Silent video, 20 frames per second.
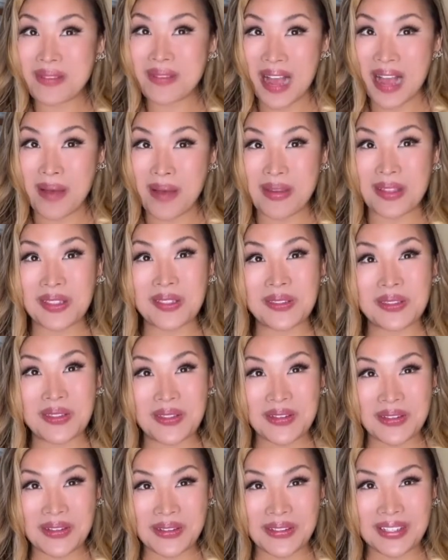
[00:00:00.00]
coming to
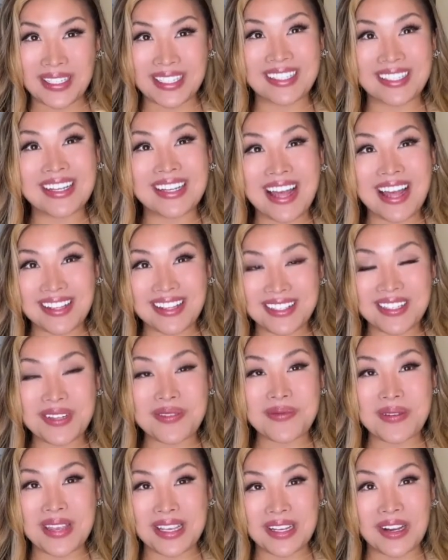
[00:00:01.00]
New York last
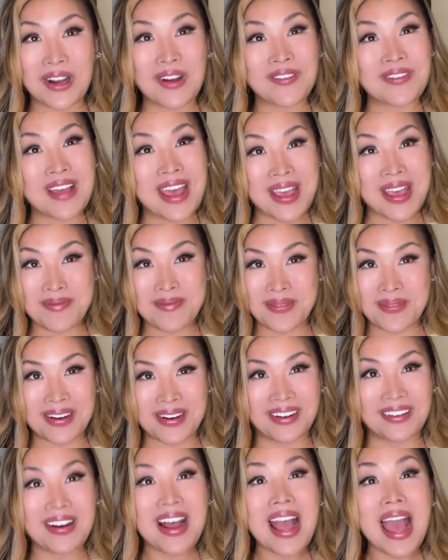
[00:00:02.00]
week of
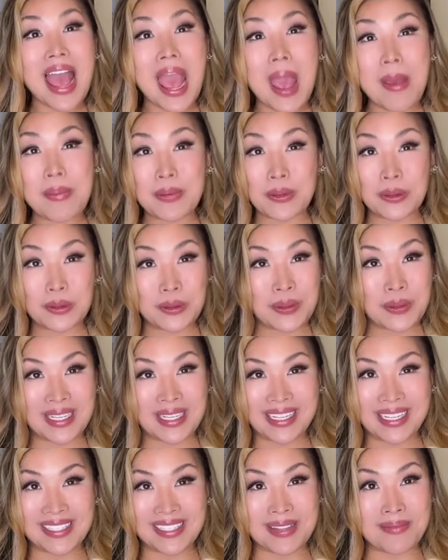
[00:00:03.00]
April, April
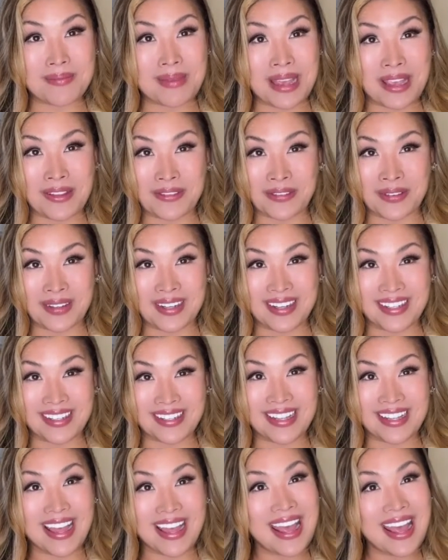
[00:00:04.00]
20th and May
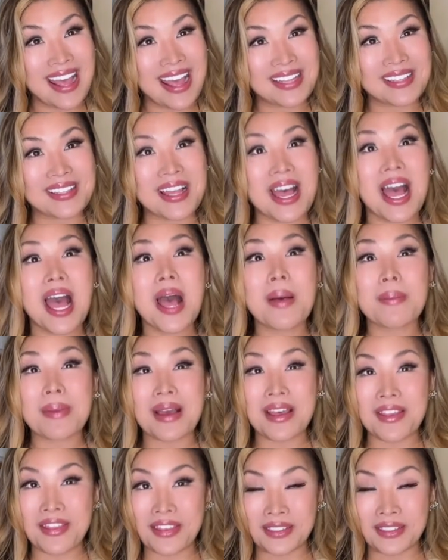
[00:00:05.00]
1st. And
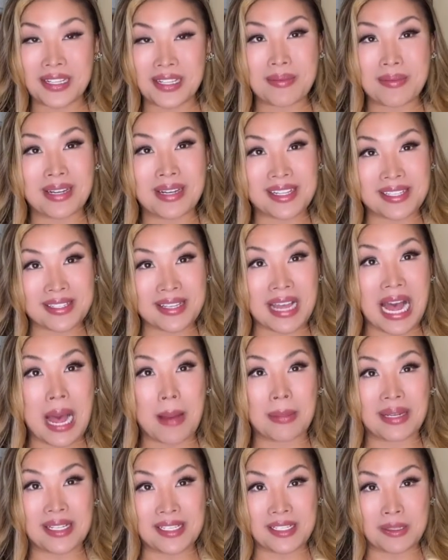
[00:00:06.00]
my 30 minutes
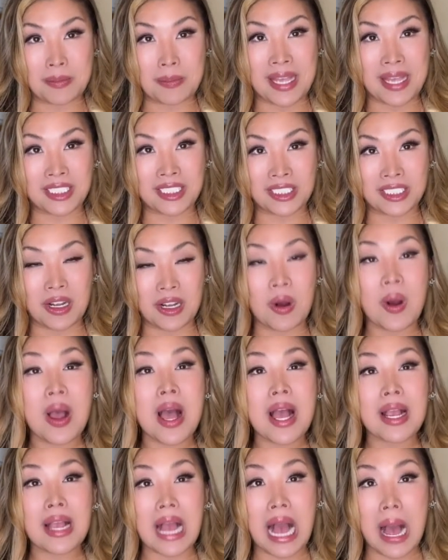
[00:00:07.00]
comedy special,
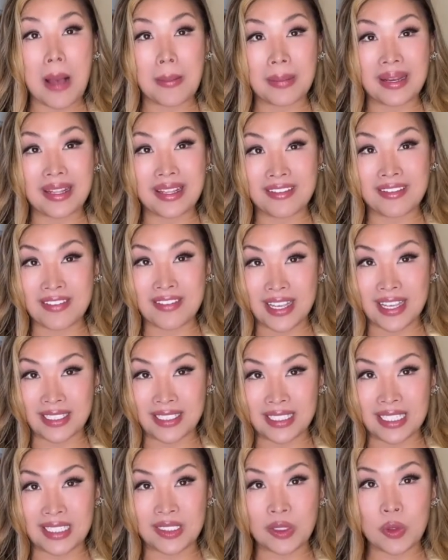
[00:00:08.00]
Comedy
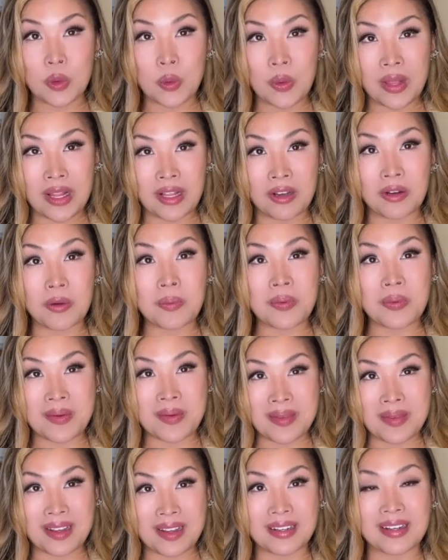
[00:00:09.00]
Invasion, will
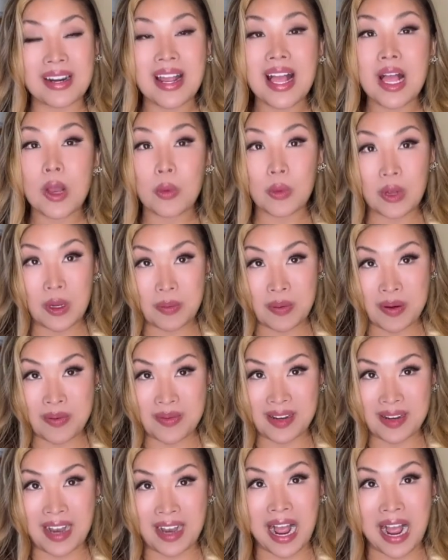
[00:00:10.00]
premiere
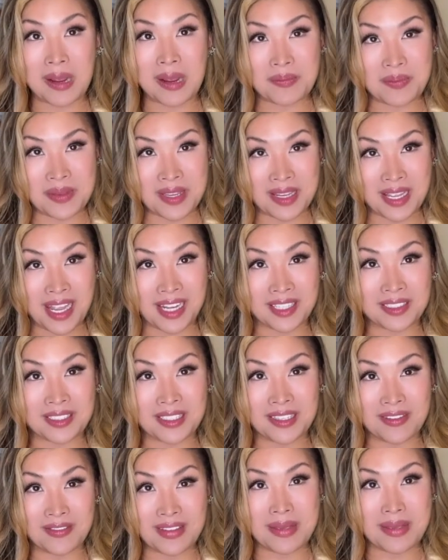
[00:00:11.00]
on Peacock
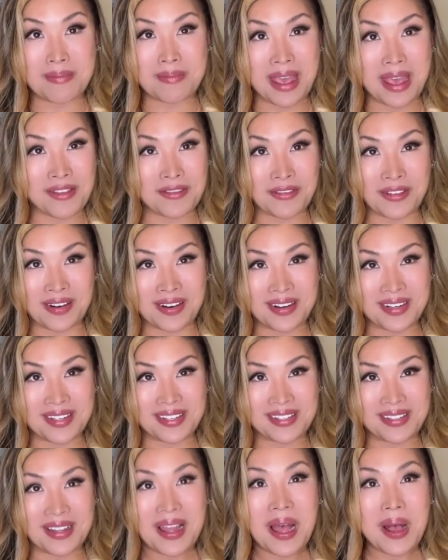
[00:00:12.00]
TV May
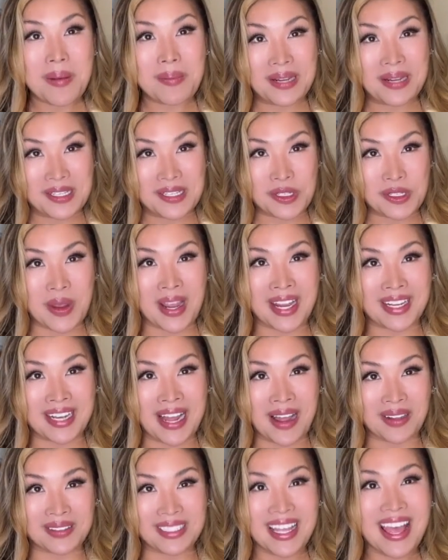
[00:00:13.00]
1st. Please check it out.